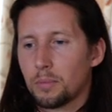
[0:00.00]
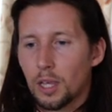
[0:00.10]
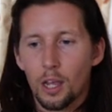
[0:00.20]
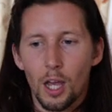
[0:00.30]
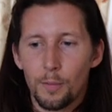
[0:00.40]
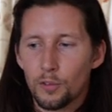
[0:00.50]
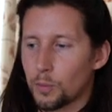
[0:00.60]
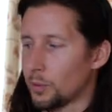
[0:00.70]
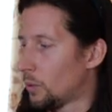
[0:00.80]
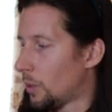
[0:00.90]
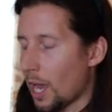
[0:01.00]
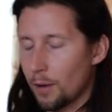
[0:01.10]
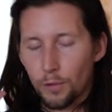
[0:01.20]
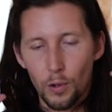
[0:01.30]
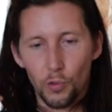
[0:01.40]
getting comfortable,
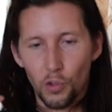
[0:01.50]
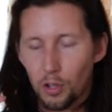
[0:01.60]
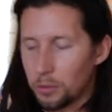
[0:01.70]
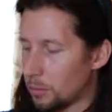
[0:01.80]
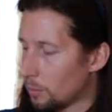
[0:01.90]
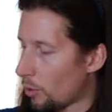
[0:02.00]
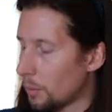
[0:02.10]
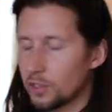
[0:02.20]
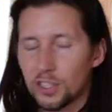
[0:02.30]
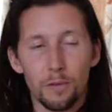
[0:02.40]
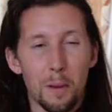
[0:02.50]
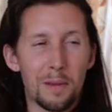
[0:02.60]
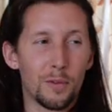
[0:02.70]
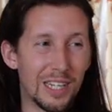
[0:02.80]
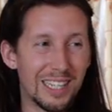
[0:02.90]
headphones on, propping yourself up
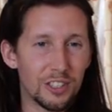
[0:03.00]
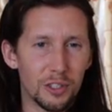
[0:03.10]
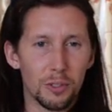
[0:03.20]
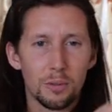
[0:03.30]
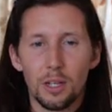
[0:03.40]
if you need to.